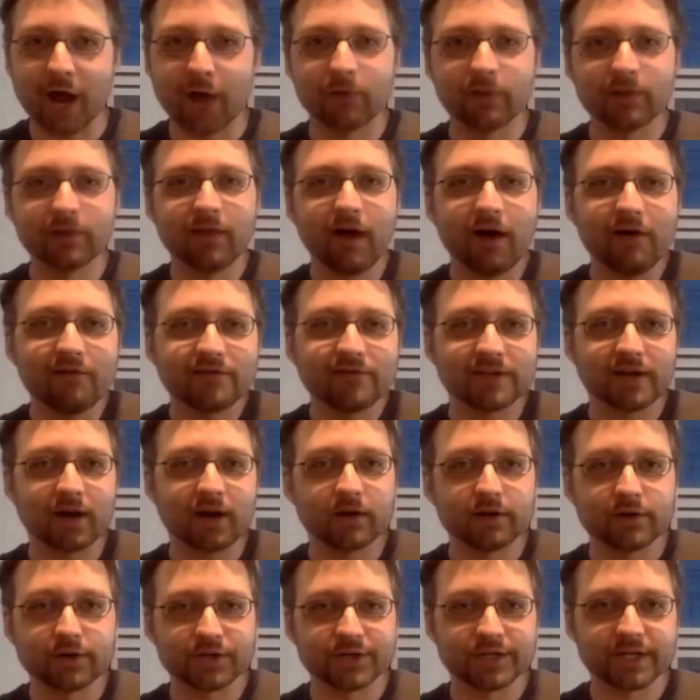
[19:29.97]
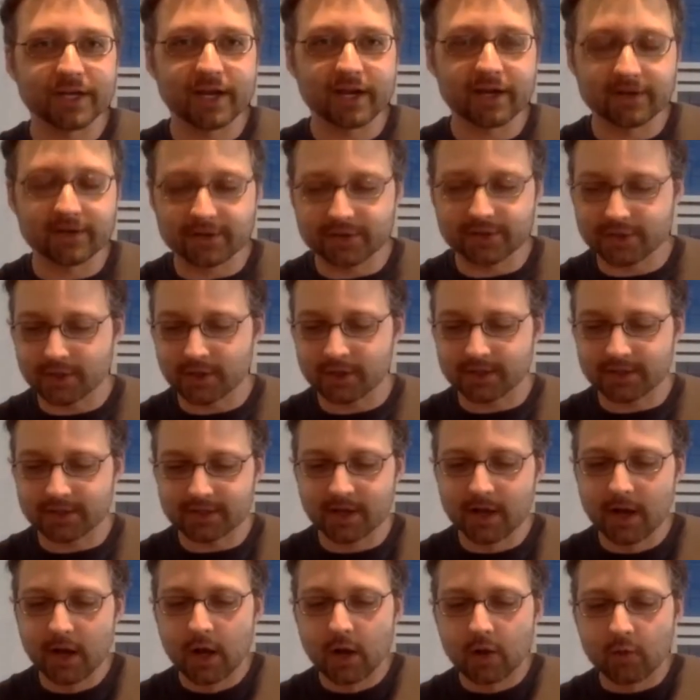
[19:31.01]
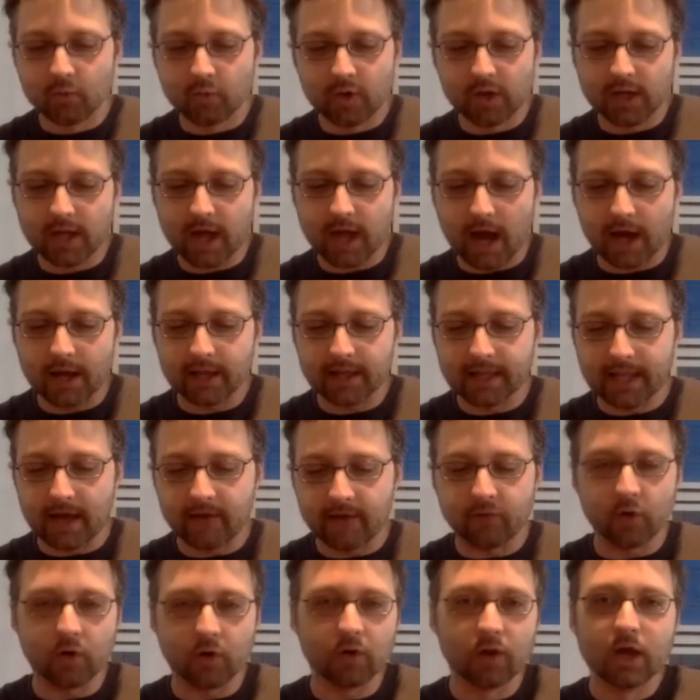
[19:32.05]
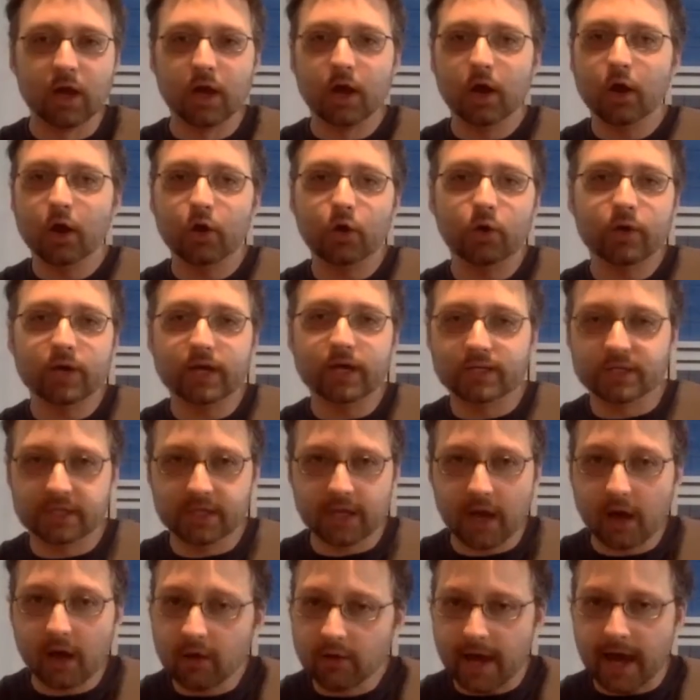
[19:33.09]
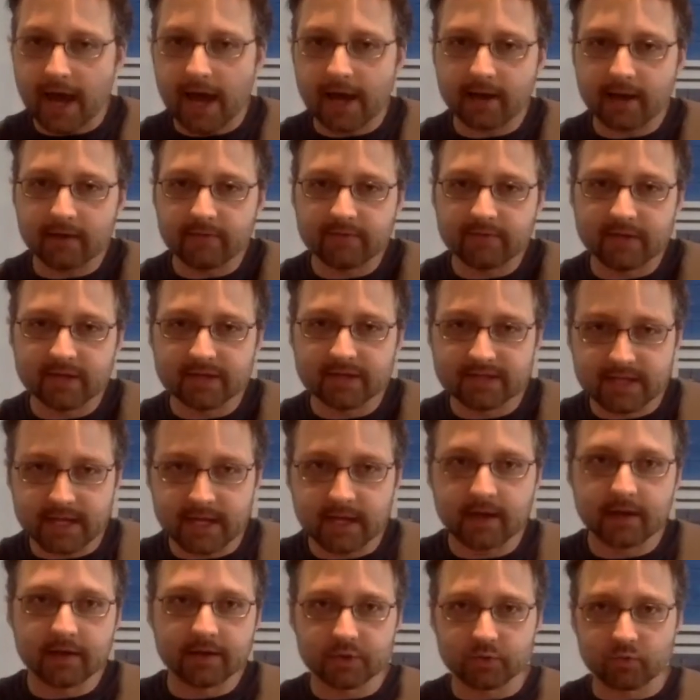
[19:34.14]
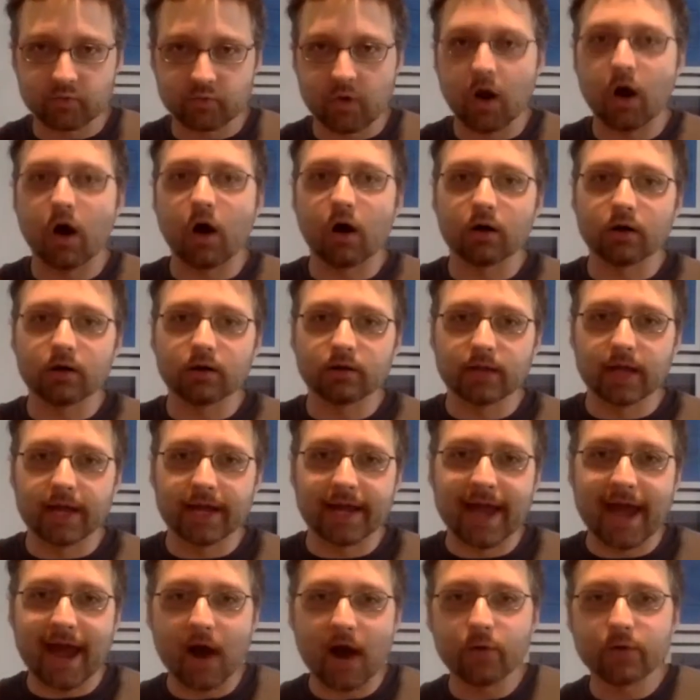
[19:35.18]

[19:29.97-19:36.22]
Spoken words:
I would love to understand, just real high level, who gets yelled at if this data is wrong? Like,